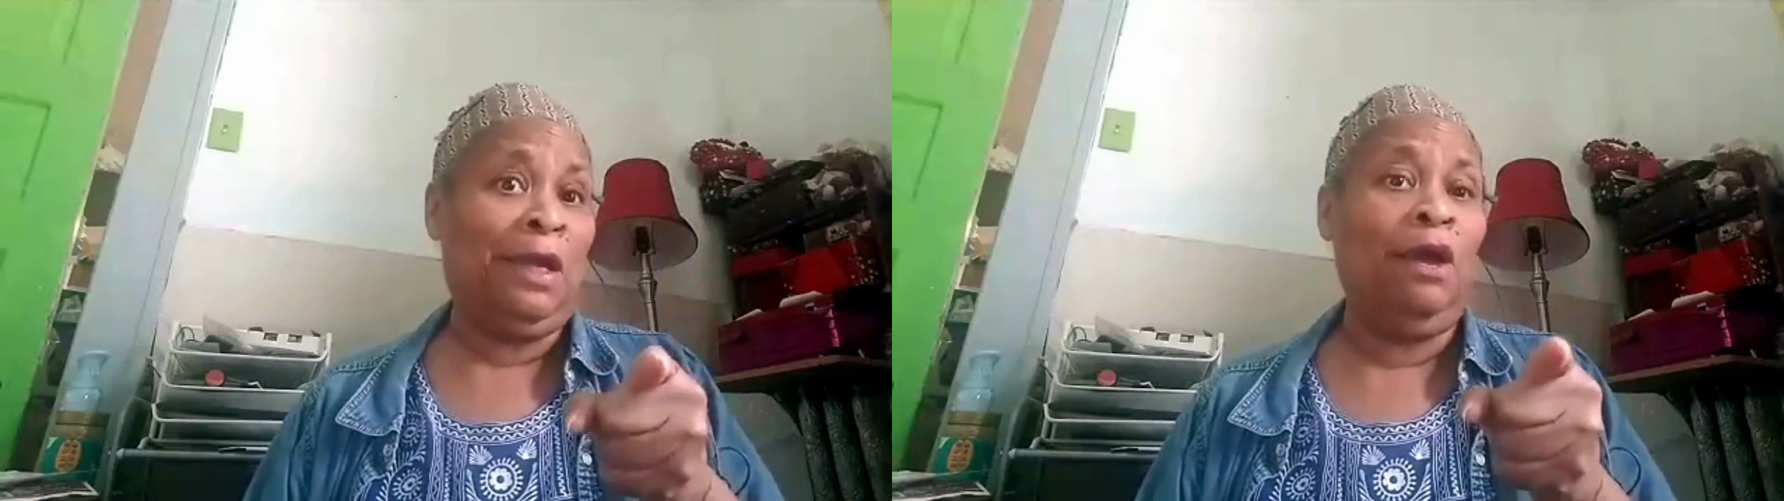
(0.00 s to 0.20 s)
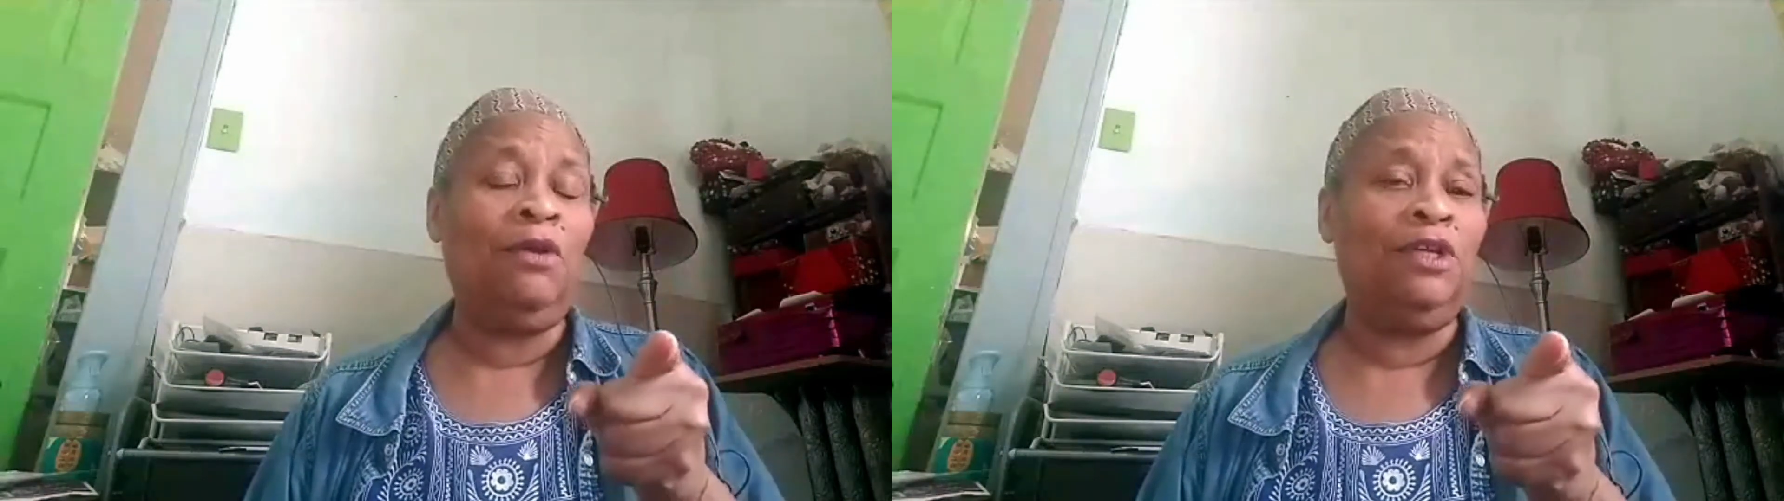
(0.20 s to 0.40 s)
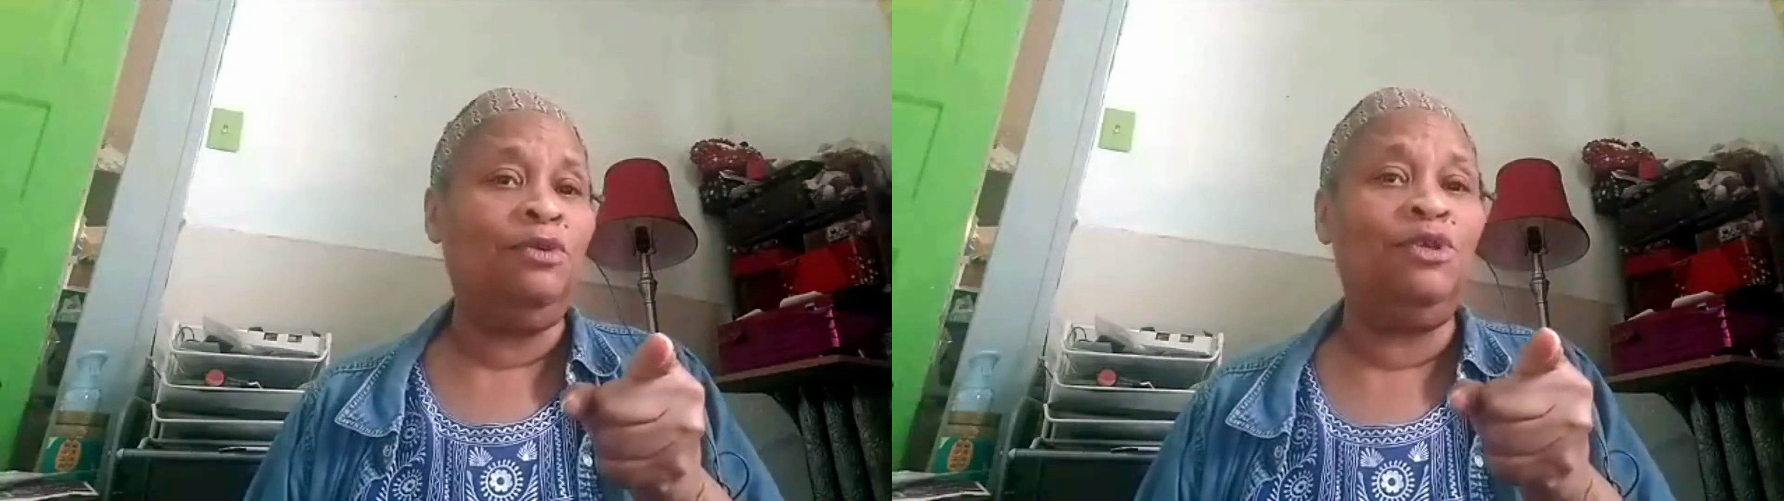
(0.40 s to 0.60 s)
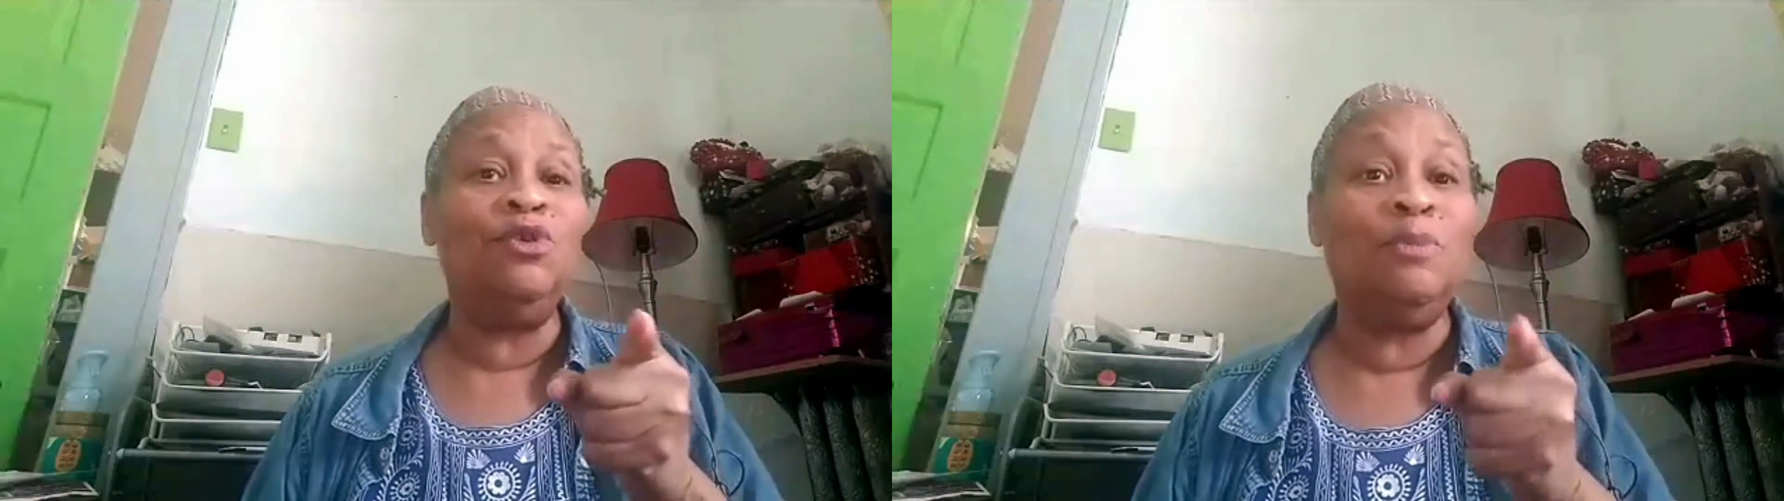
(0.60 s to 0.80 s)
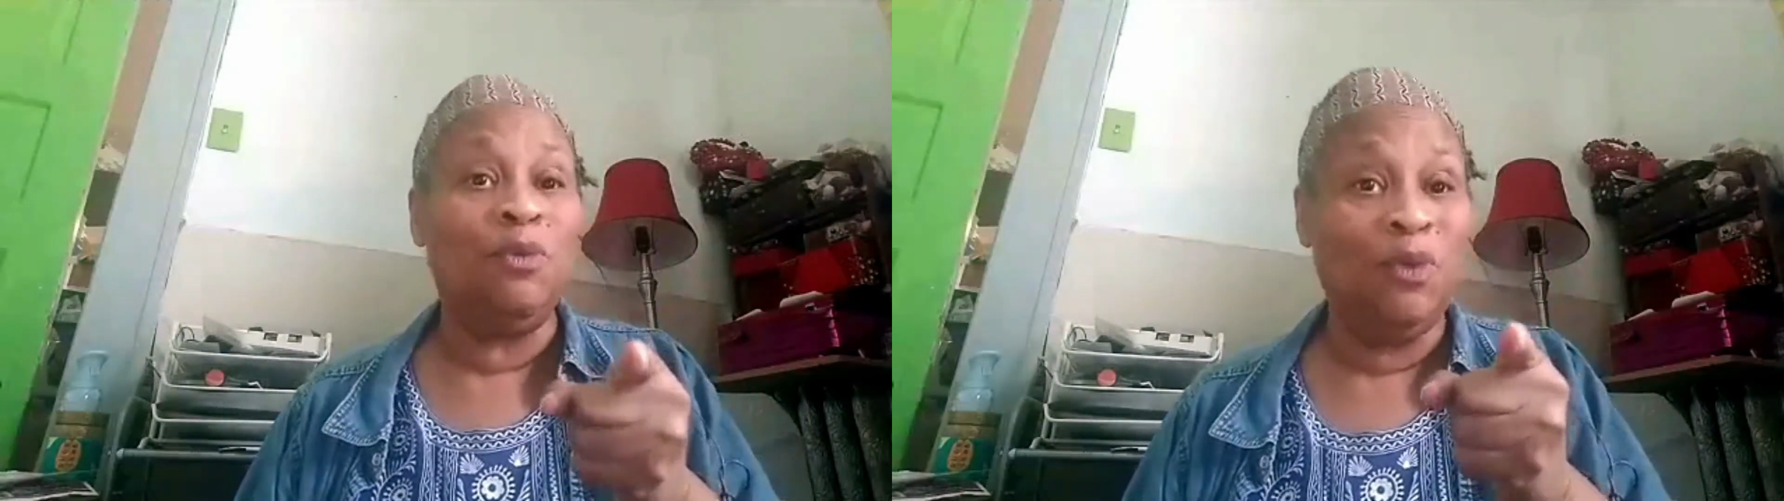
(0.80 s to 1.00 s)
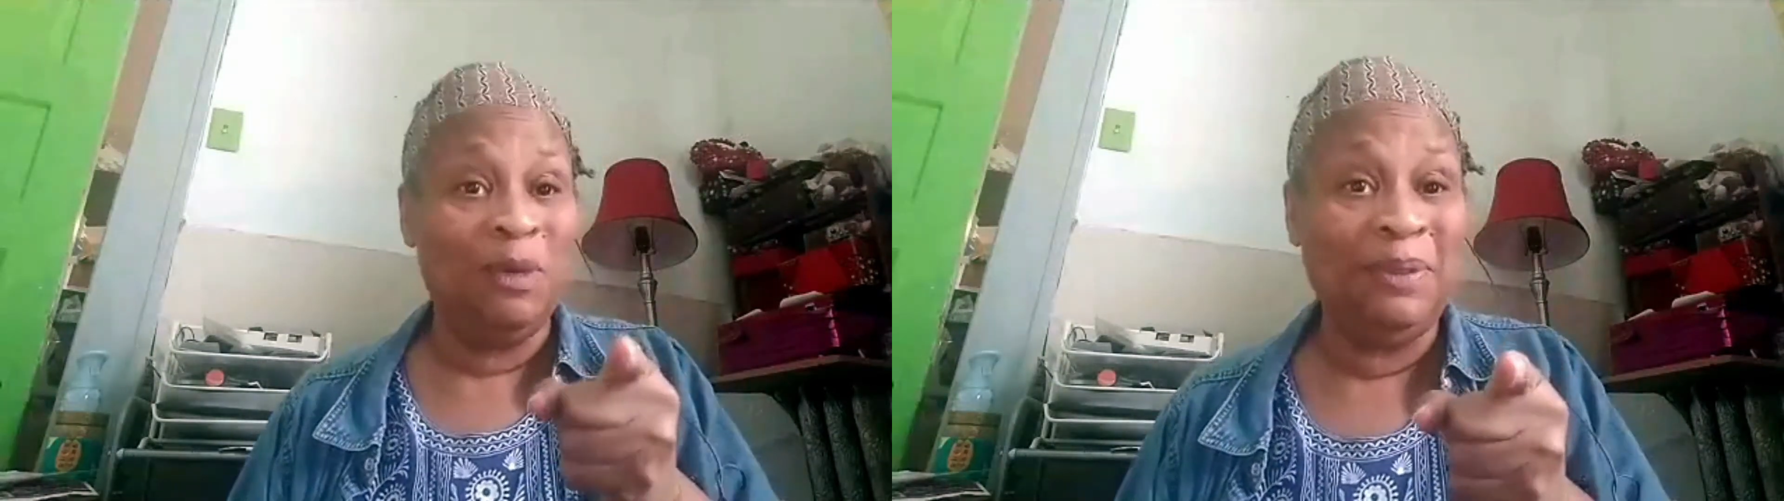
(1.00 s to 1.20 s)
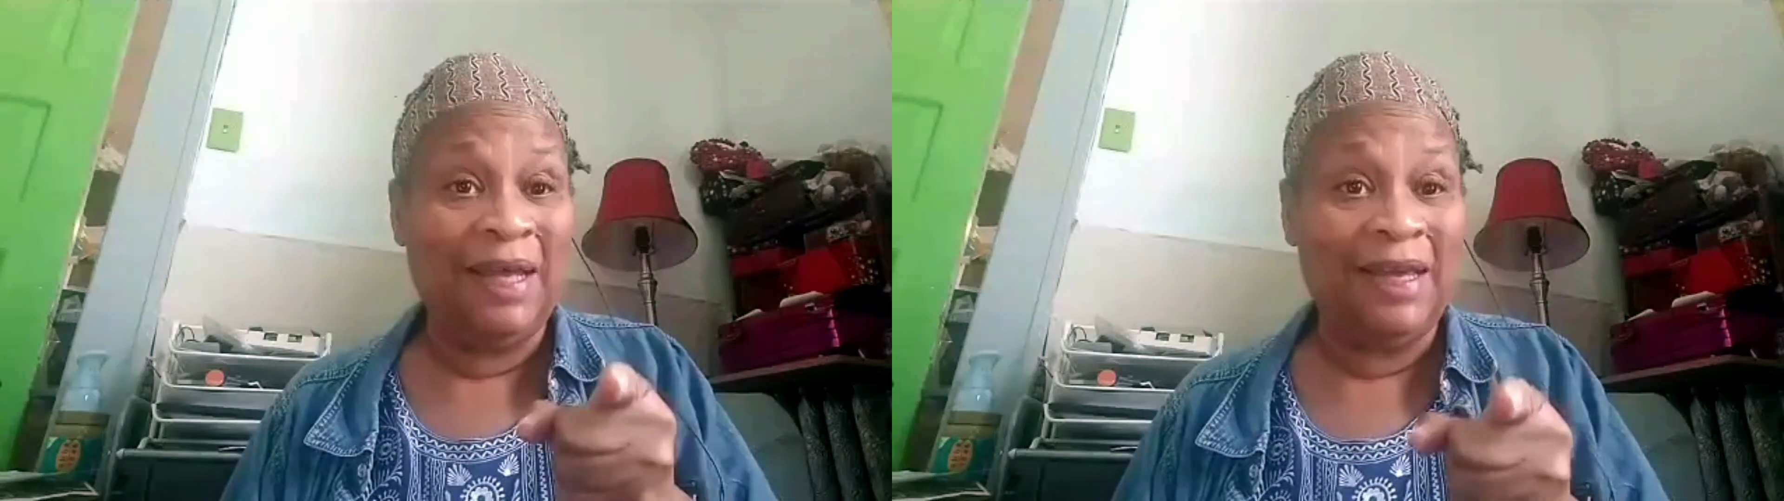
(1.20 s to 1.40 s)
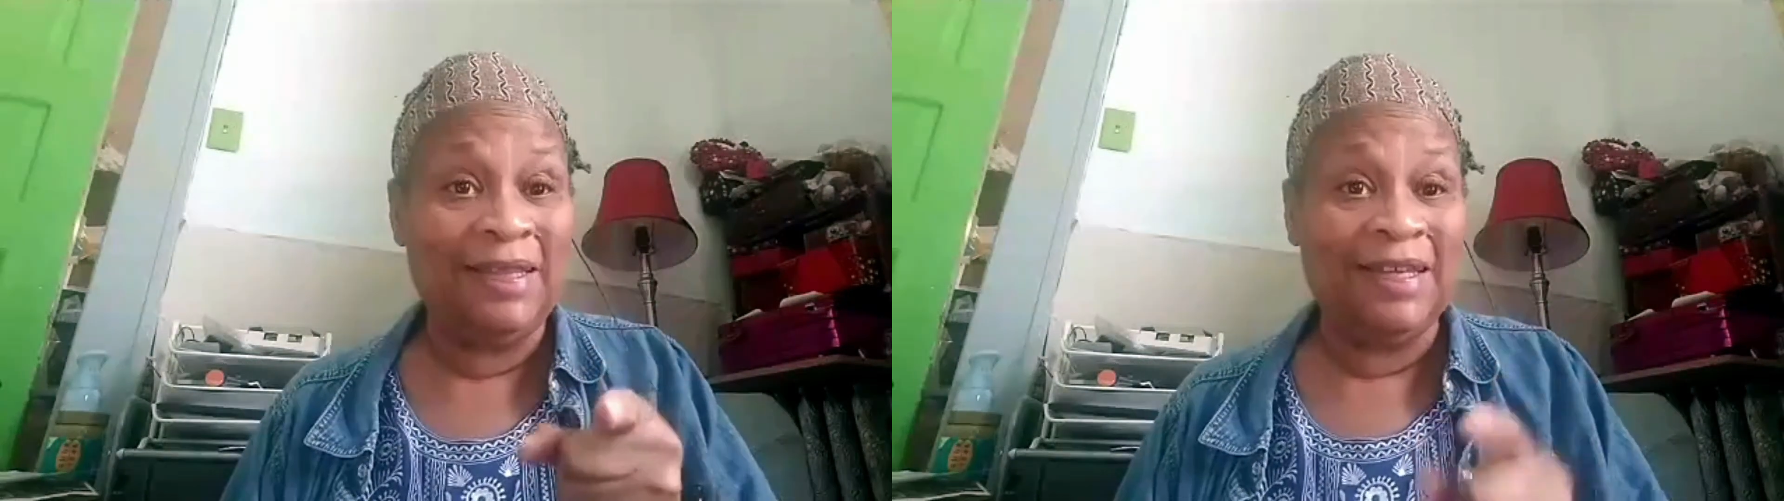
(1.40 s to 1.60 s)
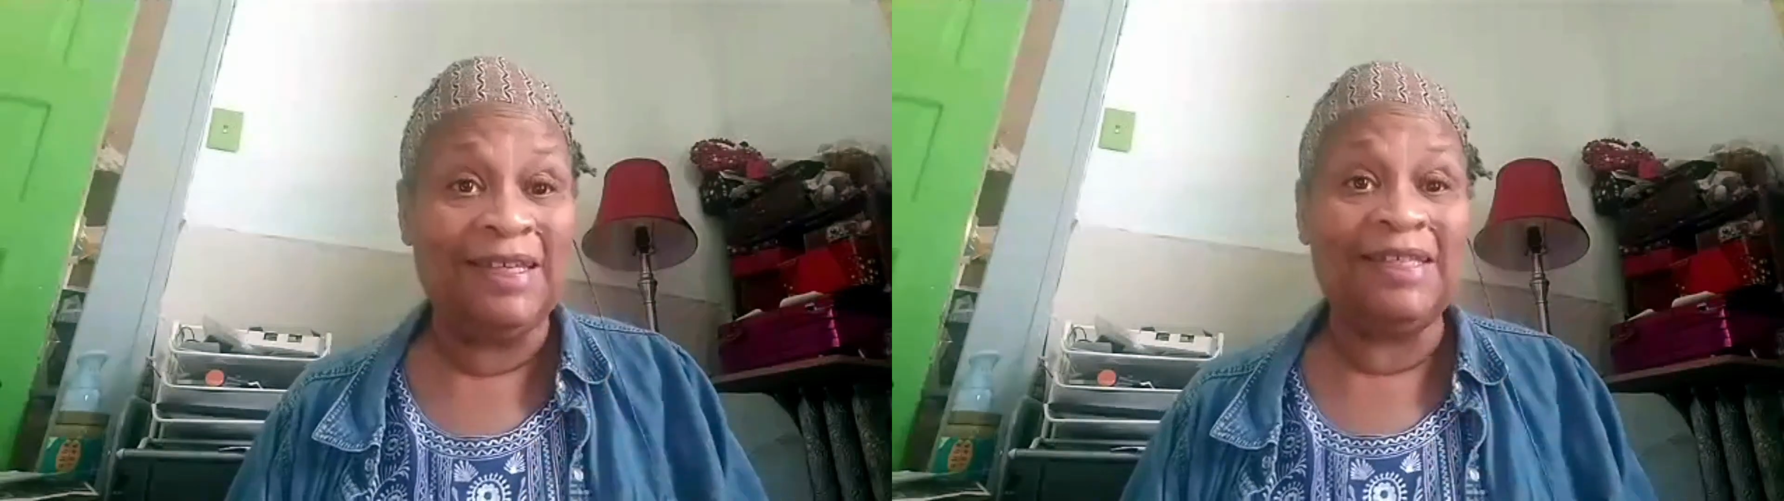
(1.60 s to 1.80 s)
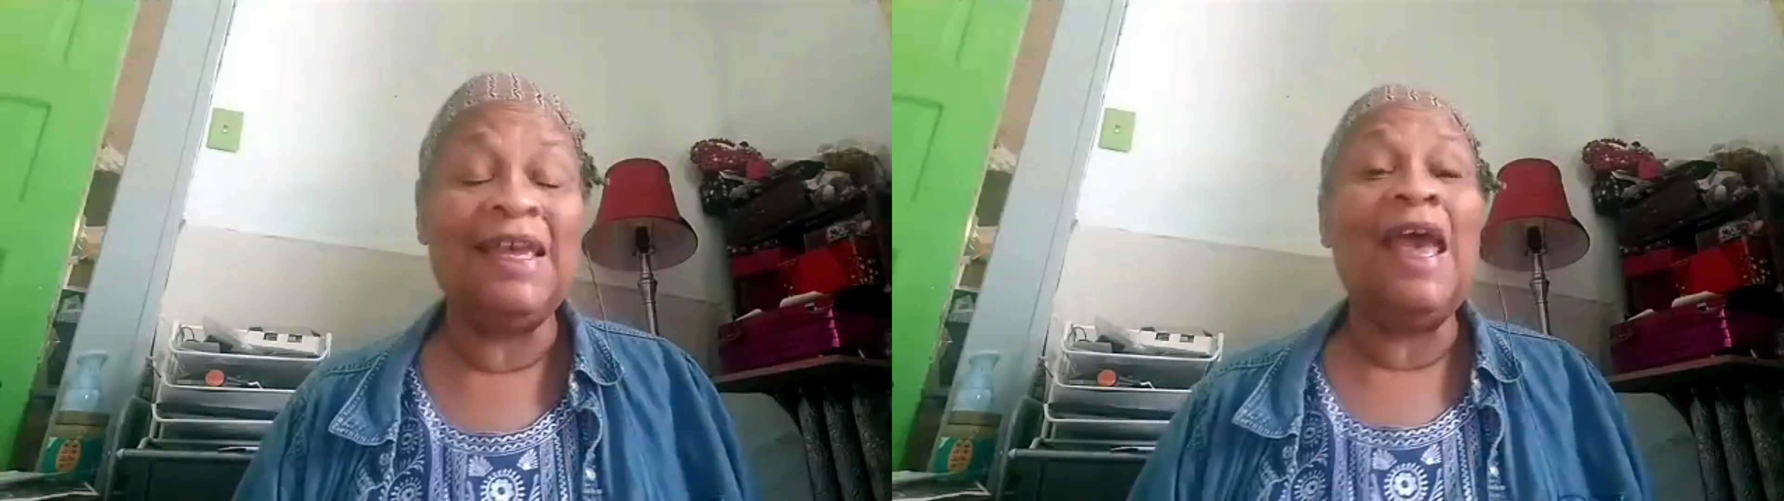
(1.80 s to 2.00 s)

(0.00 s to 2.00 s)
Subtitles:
go to YouTube and replay this